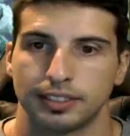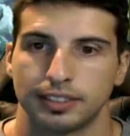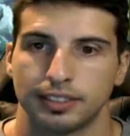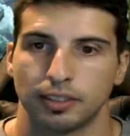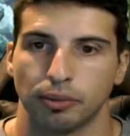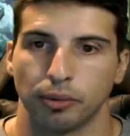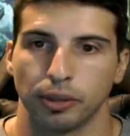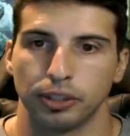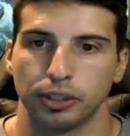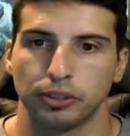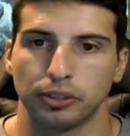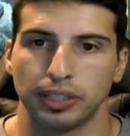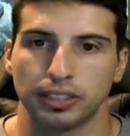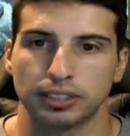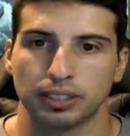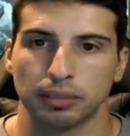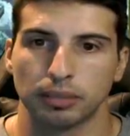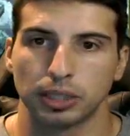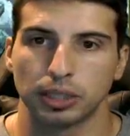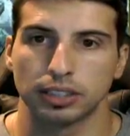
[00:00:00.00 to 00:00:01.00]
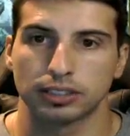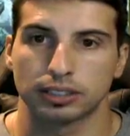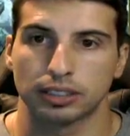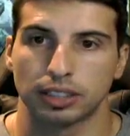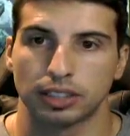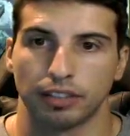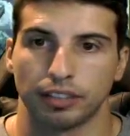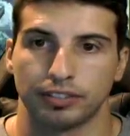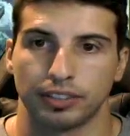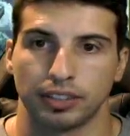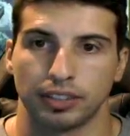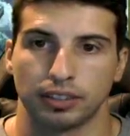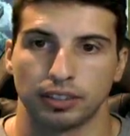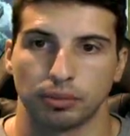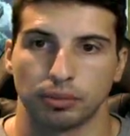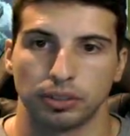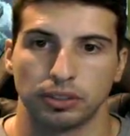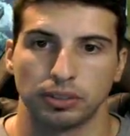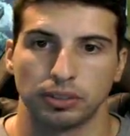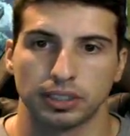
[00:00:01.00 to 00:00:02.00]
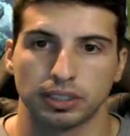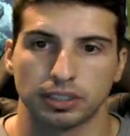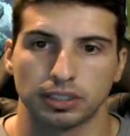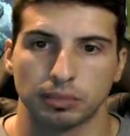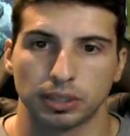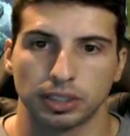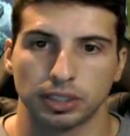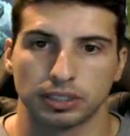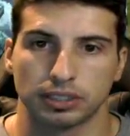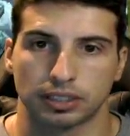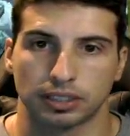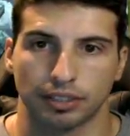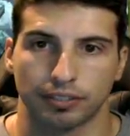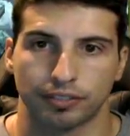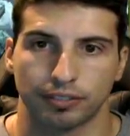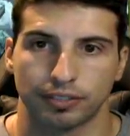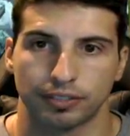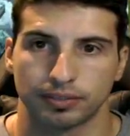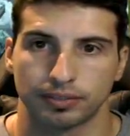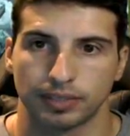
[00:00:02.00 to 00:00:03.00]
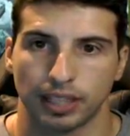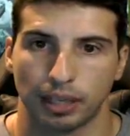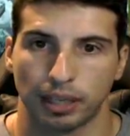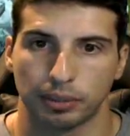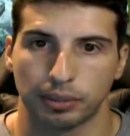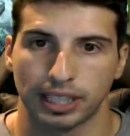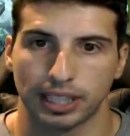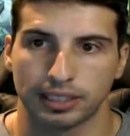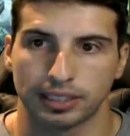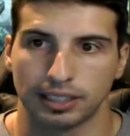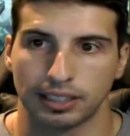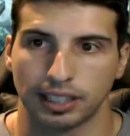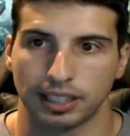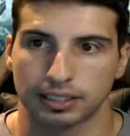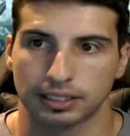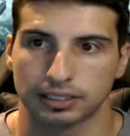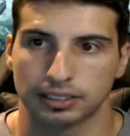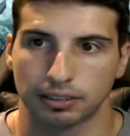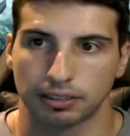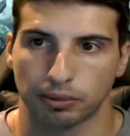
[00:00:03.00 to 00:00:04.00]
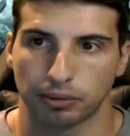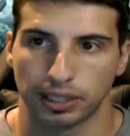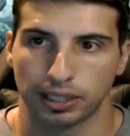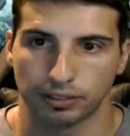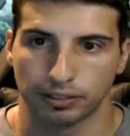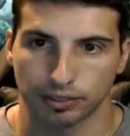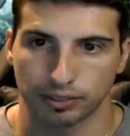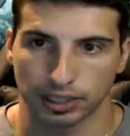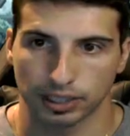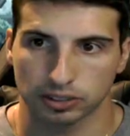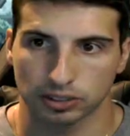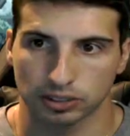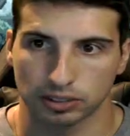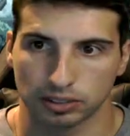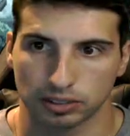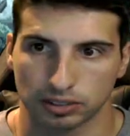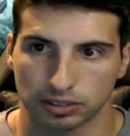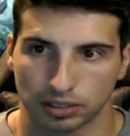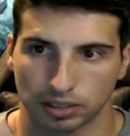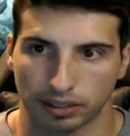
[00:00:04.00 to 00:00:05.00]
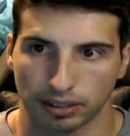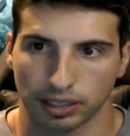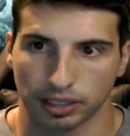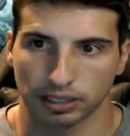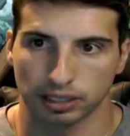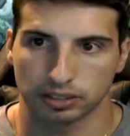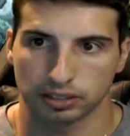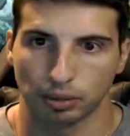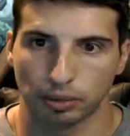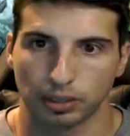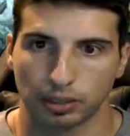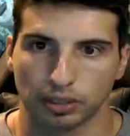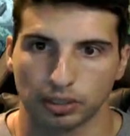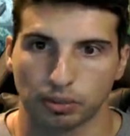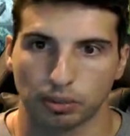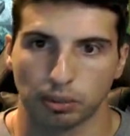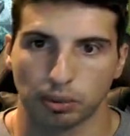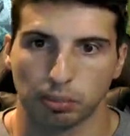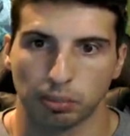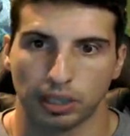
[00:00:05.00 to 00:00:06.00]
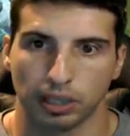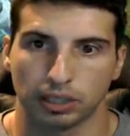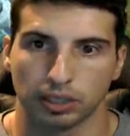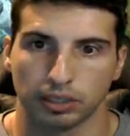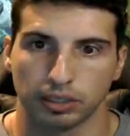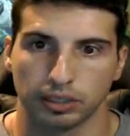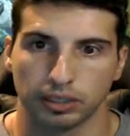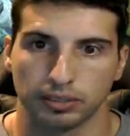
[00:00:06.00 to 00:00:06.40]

We're doing some good stuff here. We're doing some good stuff. And we got the E X ready for next time. Alright, let's go with a throw buckler.